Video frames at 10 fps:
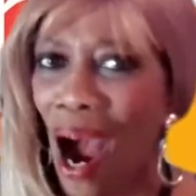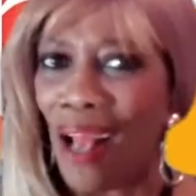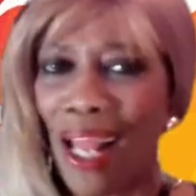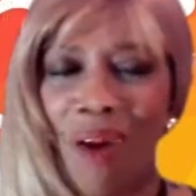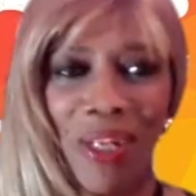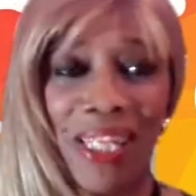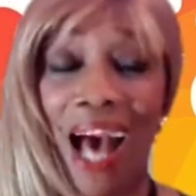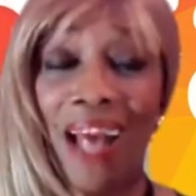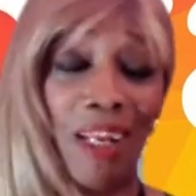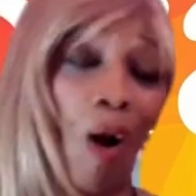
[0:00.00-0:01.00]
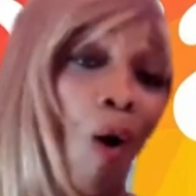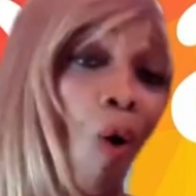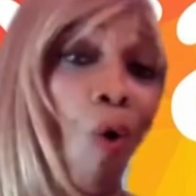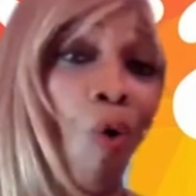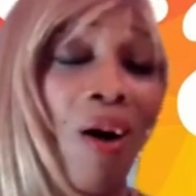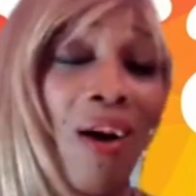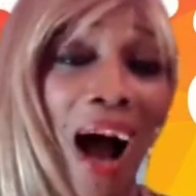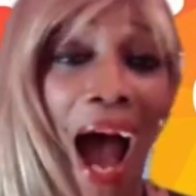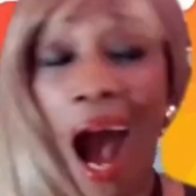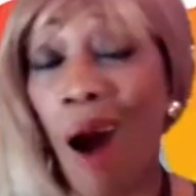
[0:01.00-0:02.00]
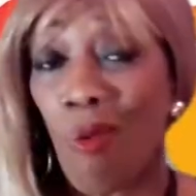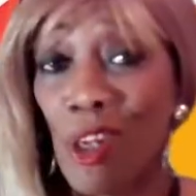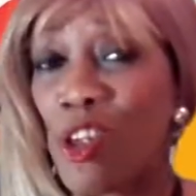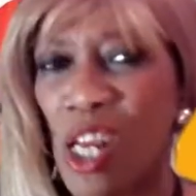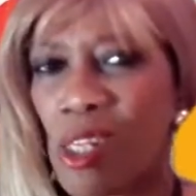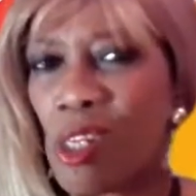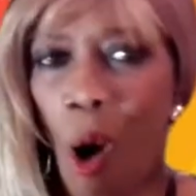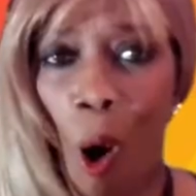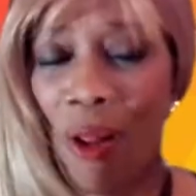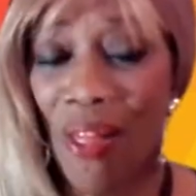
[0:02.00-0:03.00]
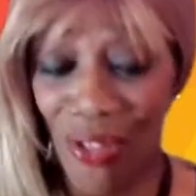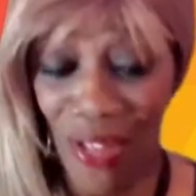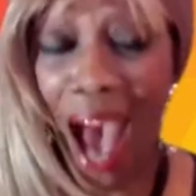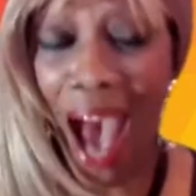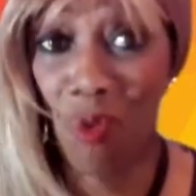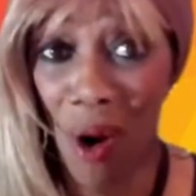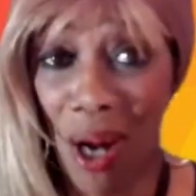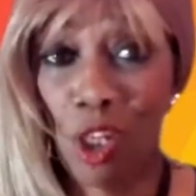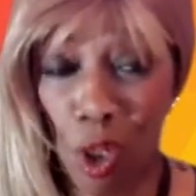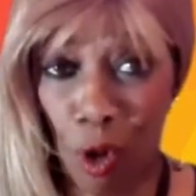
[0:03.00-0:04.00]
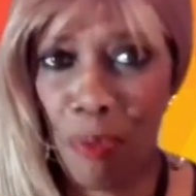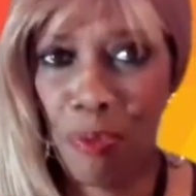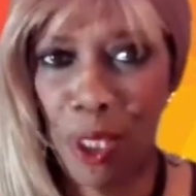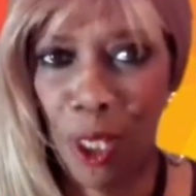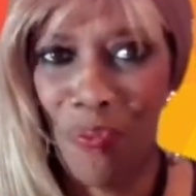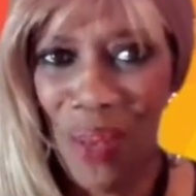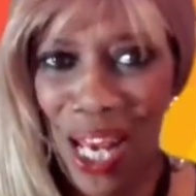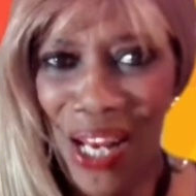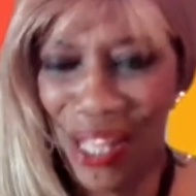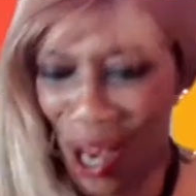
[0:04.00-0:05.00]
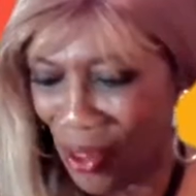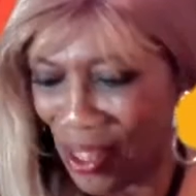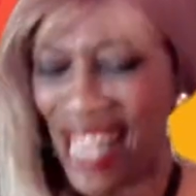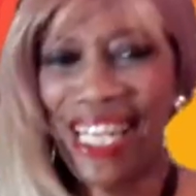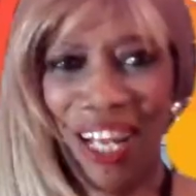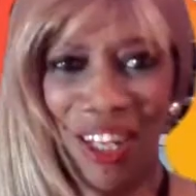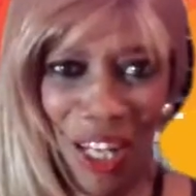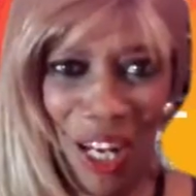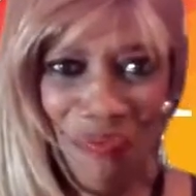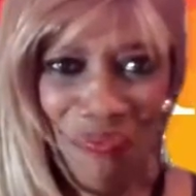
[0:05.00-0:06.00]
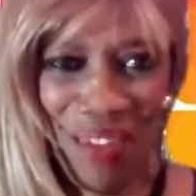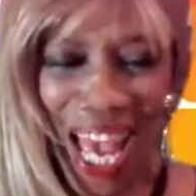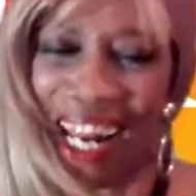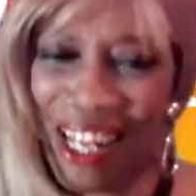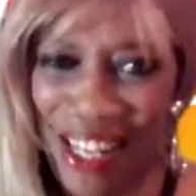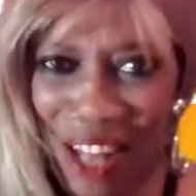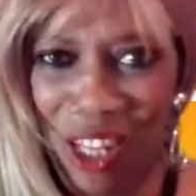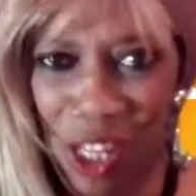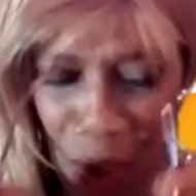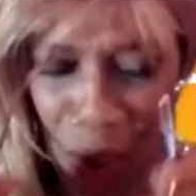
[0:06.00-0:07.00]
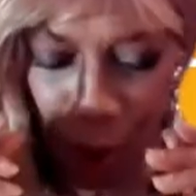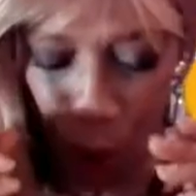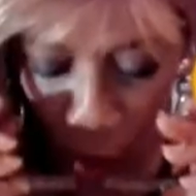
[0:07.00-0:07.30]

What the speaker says: While I need a whole hour just on that one scripture. So let's take a look at another scripture